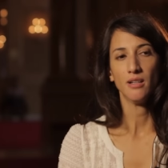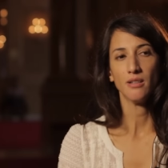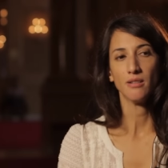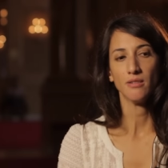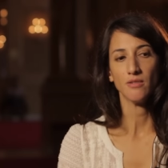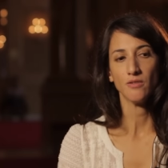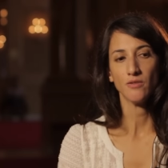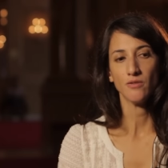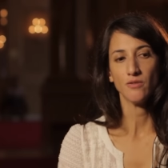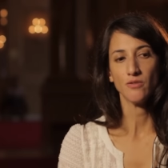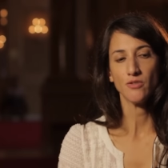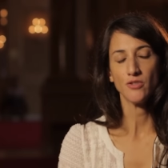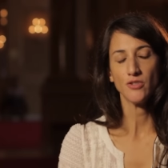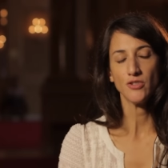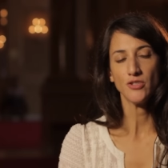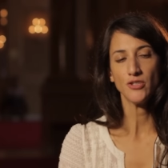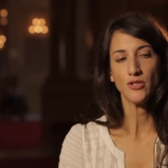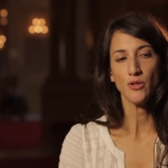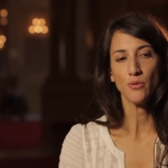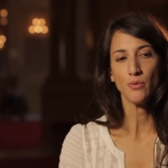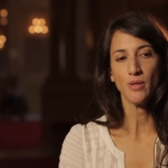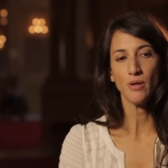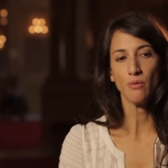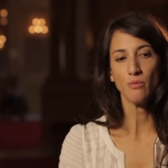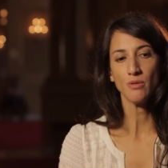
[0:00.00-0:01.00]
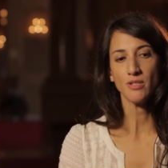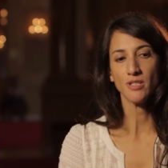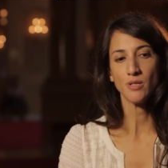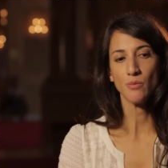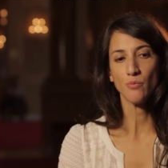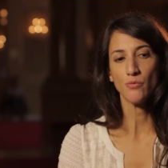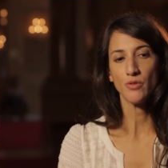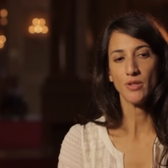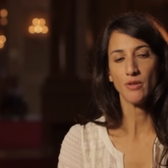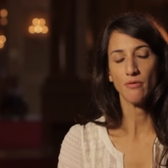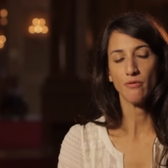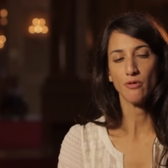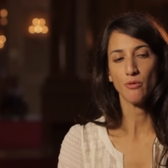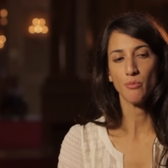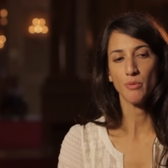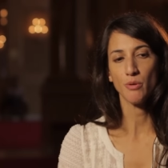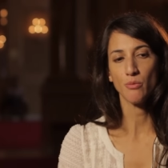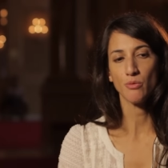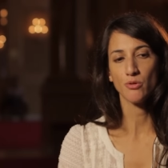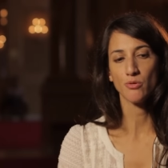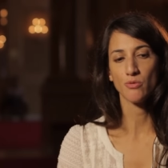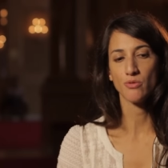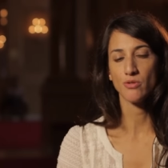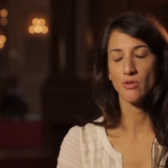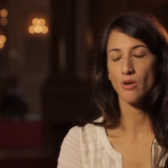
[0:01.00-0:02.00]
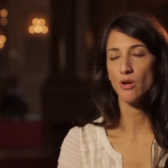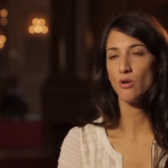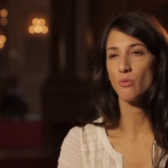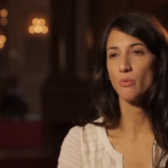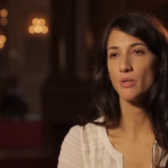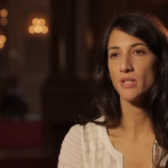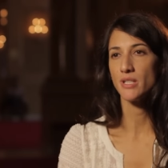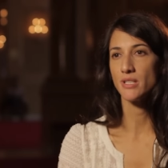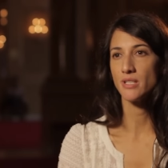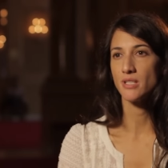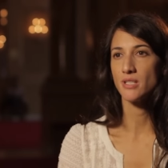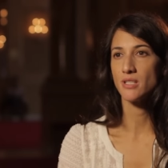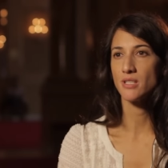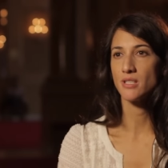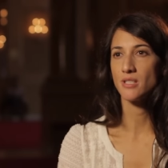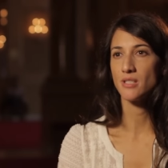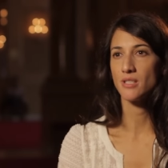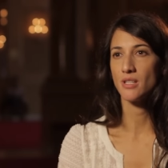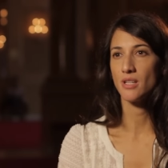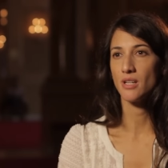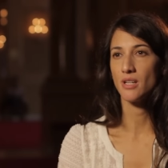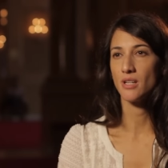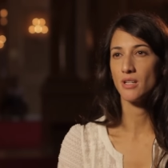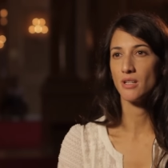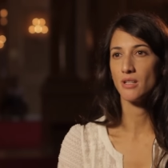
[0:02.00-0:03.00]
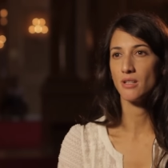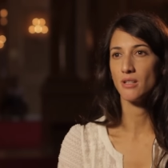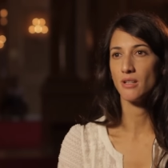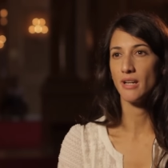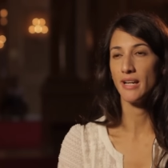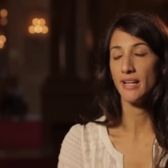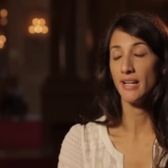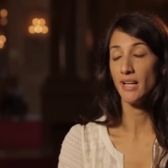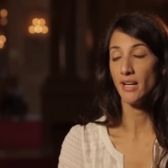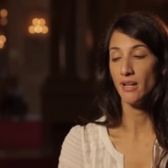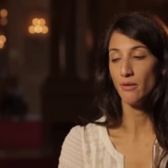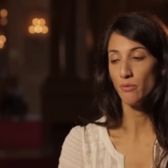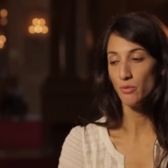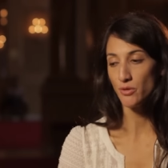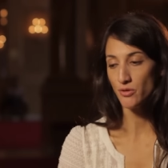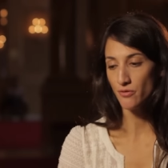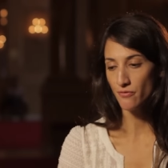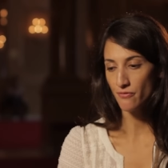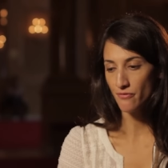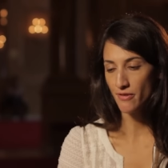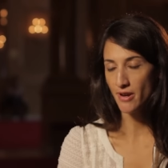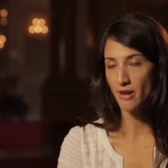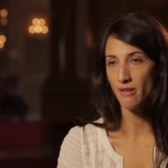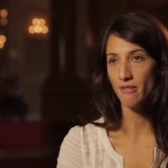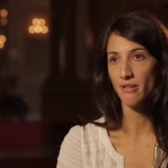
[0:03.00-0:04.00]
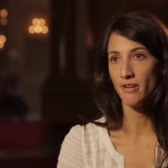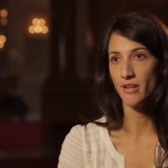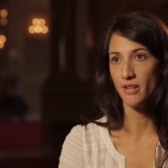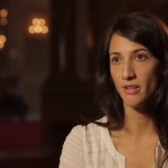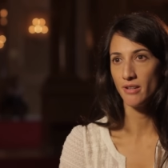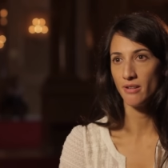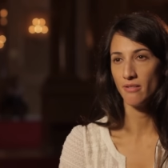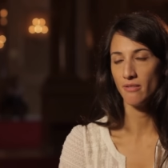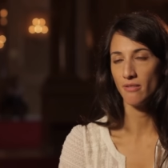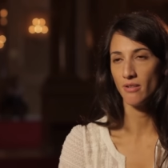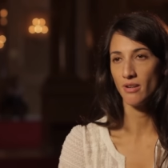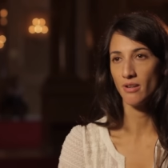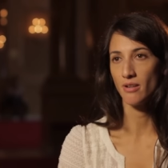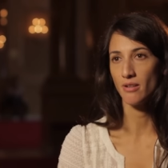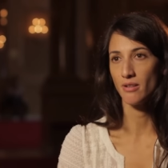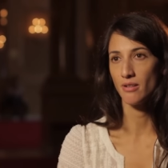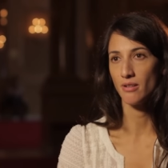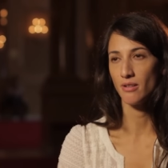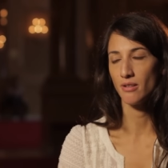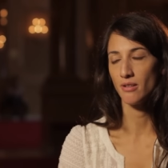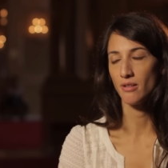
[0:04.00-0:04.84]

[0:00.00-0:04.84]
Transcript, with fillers: um, so that was something for me which was always, uh, and I was very uh,